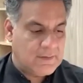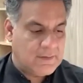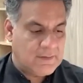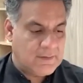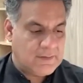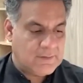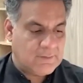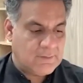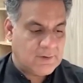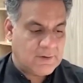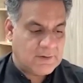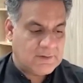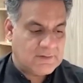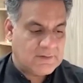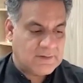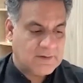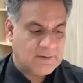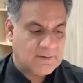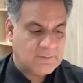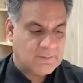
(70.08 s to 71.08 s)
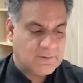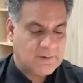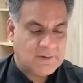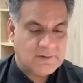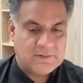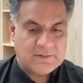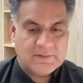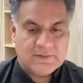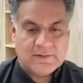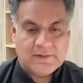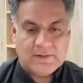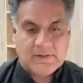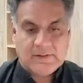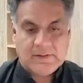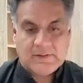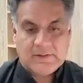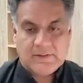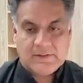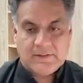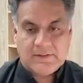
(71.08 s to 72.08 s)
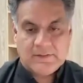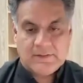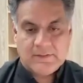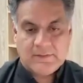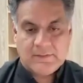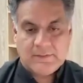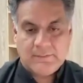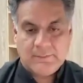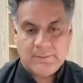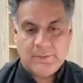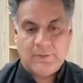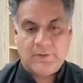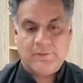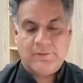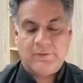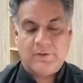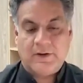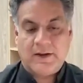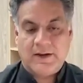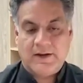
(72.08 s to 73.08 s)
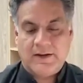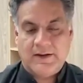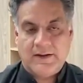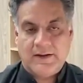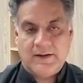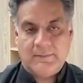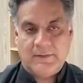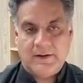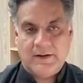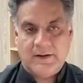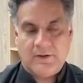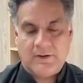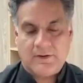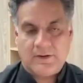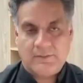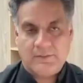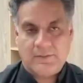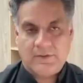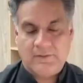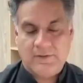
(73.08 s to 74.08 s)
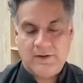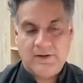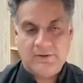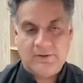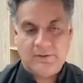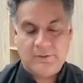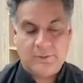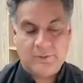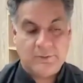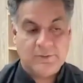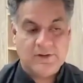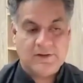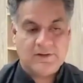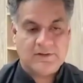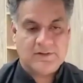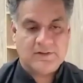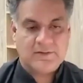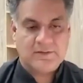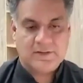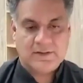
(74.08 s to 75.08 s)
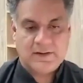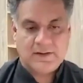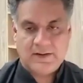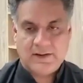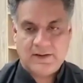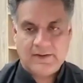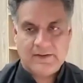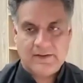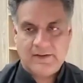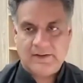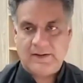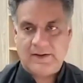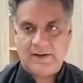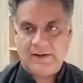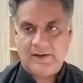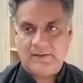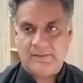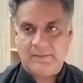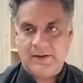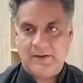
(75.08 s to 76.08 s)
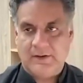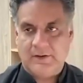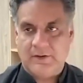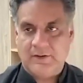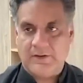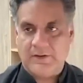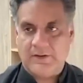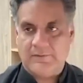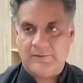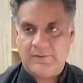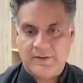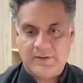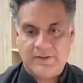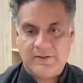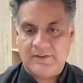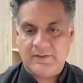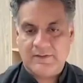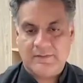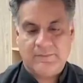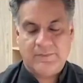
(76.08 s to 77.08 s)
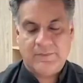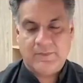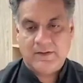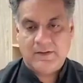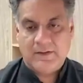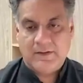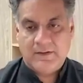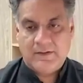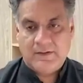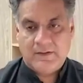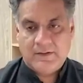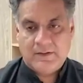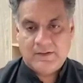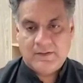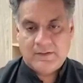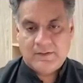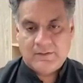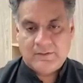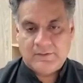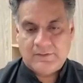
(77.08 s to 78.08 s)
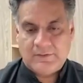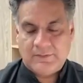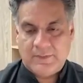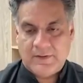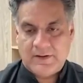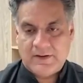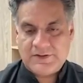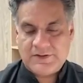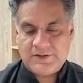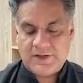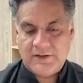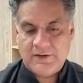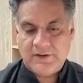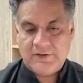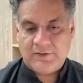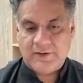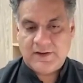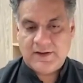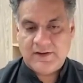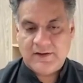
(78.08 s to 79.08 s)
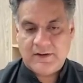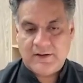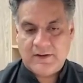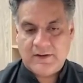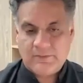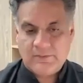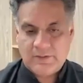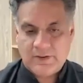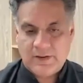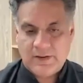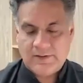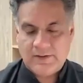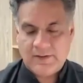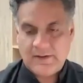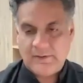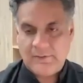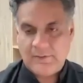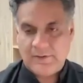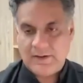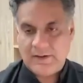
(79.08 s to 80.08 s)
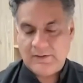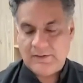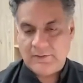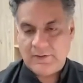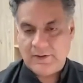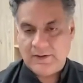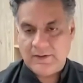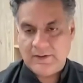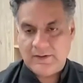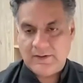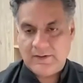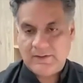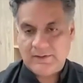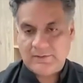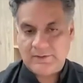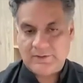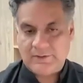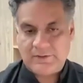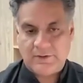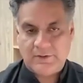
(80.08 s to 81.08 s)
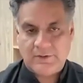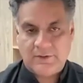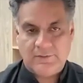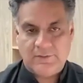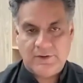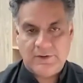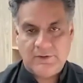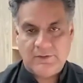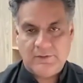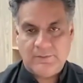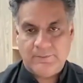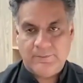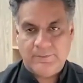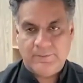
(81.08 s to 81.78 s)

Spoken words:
It was a beautiful idea by Dr. Praveen to do this, and I think that has made all the difference. So Spurge, can you try now? I think you can switch on your video.